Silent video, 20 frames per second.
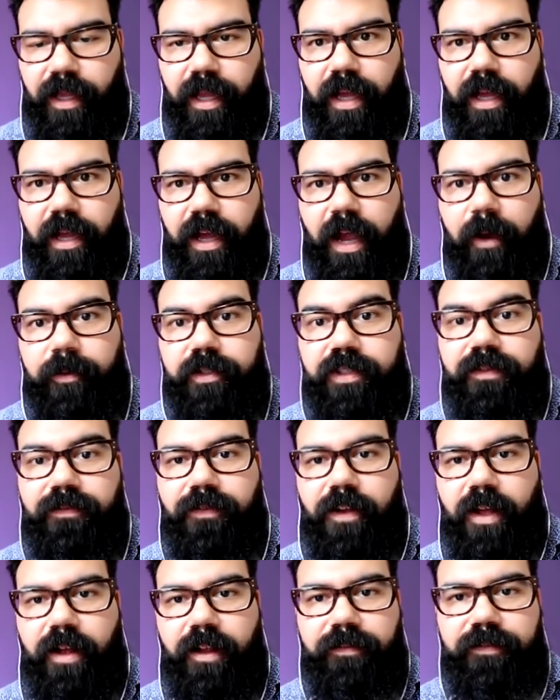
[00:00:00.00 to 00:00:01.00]
I was
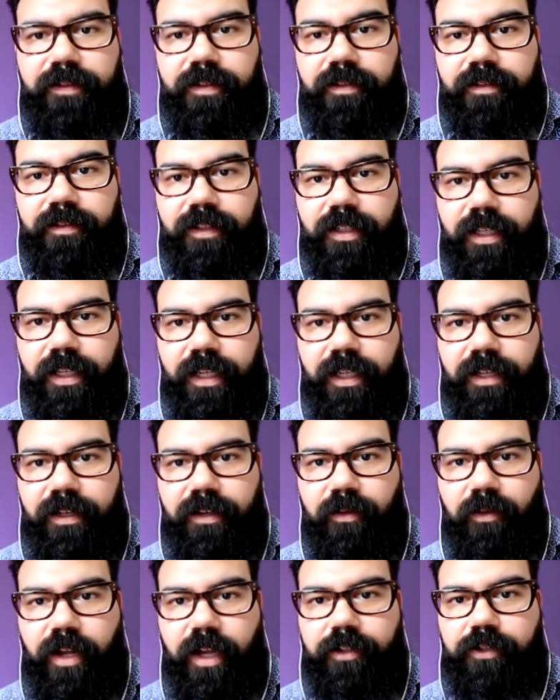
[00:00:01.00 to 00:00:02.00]
involved
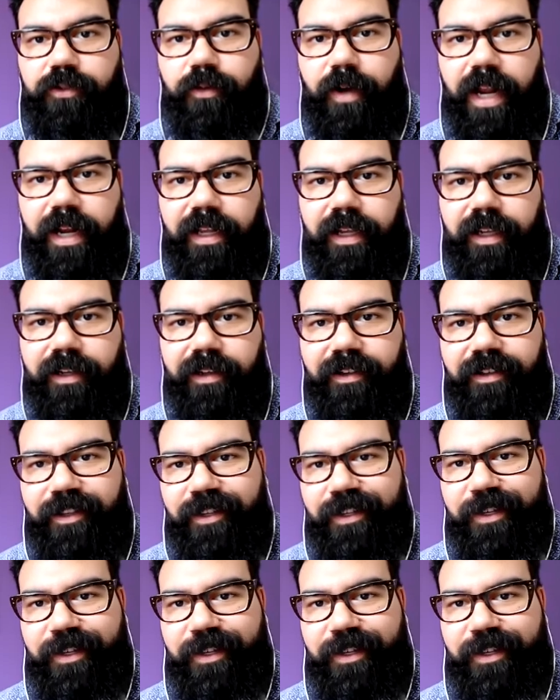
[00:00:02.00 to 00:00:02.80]
in a training